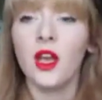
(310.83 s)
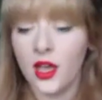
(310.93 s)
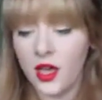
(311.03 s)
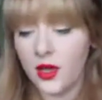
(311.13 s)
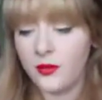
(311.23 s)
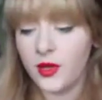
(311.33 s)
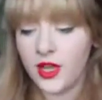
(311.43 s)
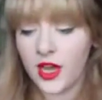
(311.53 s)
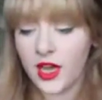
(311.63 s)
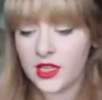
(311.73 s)
And
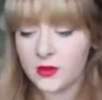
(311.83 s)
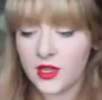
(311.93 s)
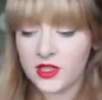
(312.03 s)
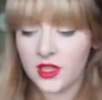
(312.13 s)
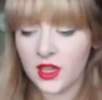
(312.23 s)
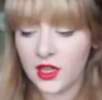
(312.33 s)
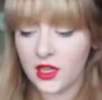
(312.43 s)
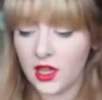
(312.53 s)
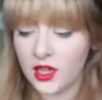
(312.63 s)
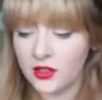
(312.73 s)
it's basically
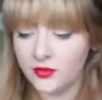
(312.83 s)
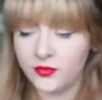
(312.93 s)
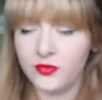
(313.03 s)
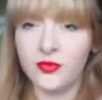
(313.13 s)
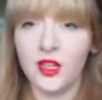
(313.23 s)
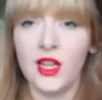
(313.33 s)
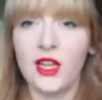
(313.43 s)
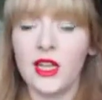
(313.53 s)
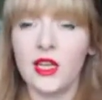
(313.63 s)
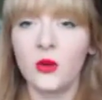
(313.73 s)
like a
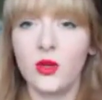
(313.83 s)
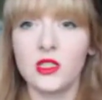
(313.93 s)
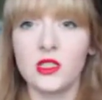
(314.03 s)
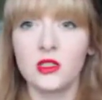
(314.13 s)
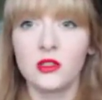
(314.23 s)
liquid